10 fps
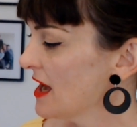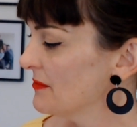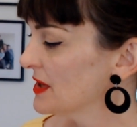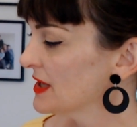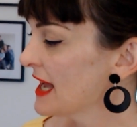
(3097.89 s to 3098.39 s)

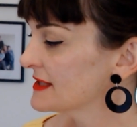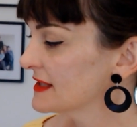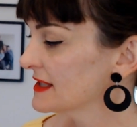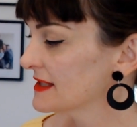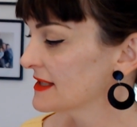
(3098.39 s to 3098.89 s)
But yes,
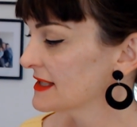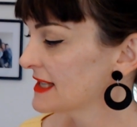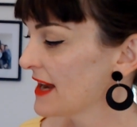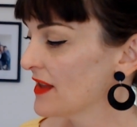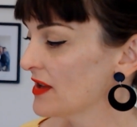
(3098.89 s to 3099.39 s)
this is a
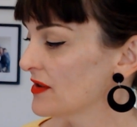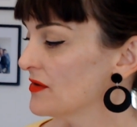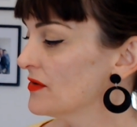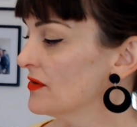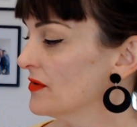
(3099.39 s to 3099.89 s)
day that
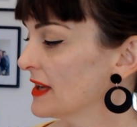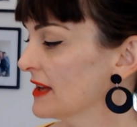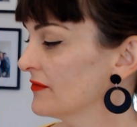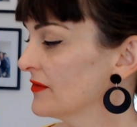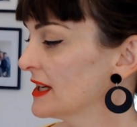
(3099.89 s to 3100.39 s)
you
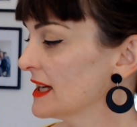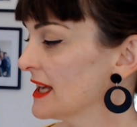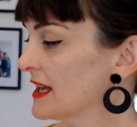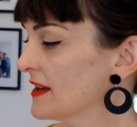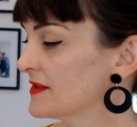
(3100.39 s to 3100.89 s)
can
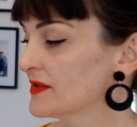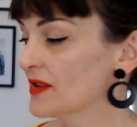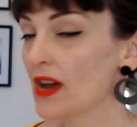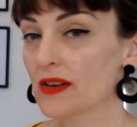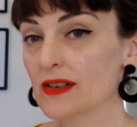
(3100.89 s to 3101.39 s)
really
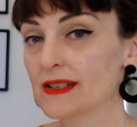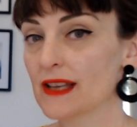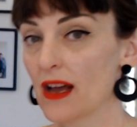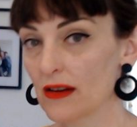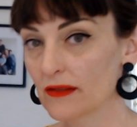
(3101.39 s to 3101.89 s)
assert
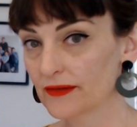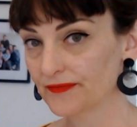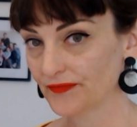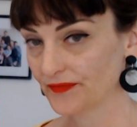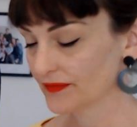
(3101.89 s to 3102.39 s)
yourself.
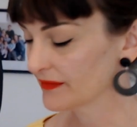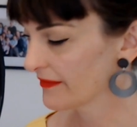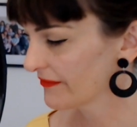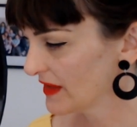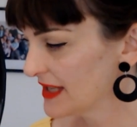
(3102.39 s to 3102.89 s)

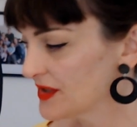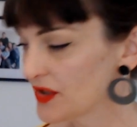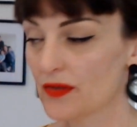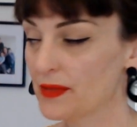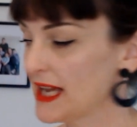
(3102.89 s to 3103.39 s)
These
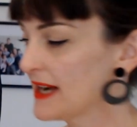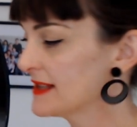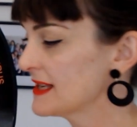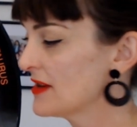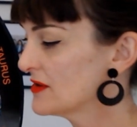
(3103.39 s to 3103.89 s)
two
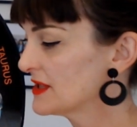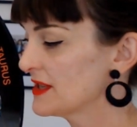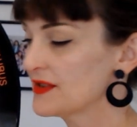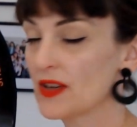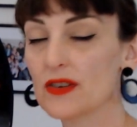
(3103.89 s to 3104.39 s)
planets aren't usually
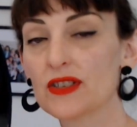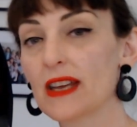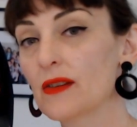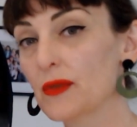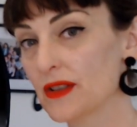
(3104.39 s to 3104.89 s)

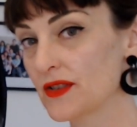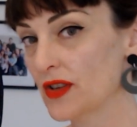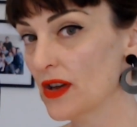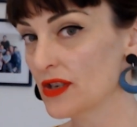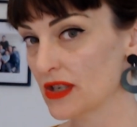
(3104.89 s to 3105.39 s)
associated with
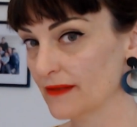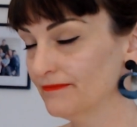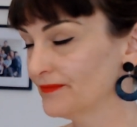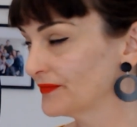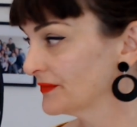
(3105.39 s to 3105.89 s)
assertion,
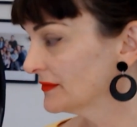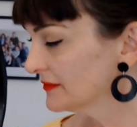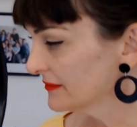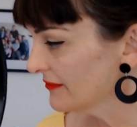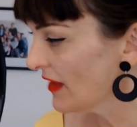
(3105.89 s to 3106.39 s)

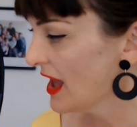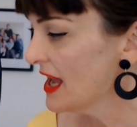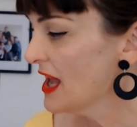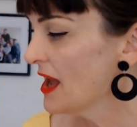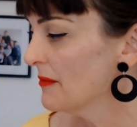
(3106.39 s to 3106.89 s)

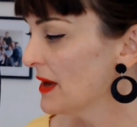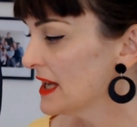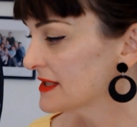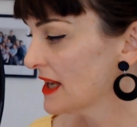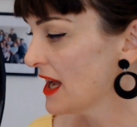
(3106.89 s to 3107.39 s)

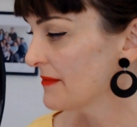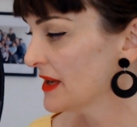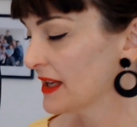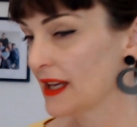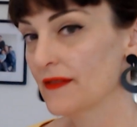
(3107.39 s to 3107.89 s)
but
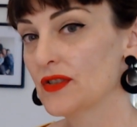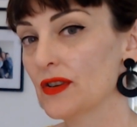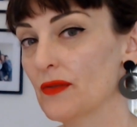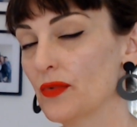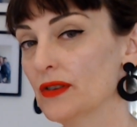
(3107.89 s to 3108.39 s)

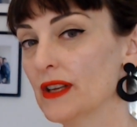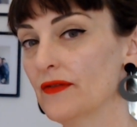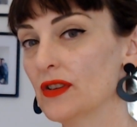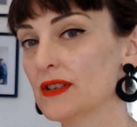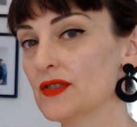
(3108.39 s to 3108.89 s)
it will give
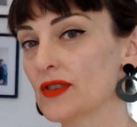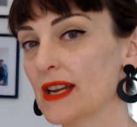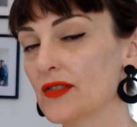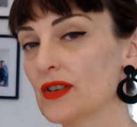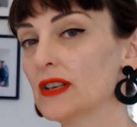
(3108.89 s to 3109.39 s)
you the
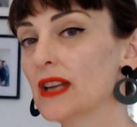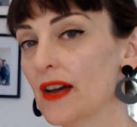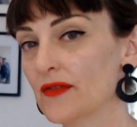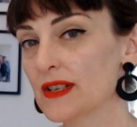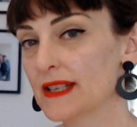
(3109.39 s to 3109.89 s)
strength to
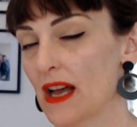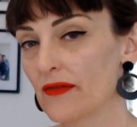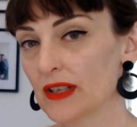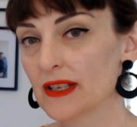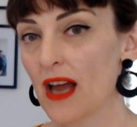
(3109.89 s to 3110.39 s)
love yourself
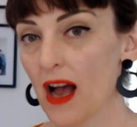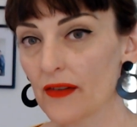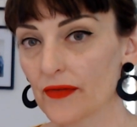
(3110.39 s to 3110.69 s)
enough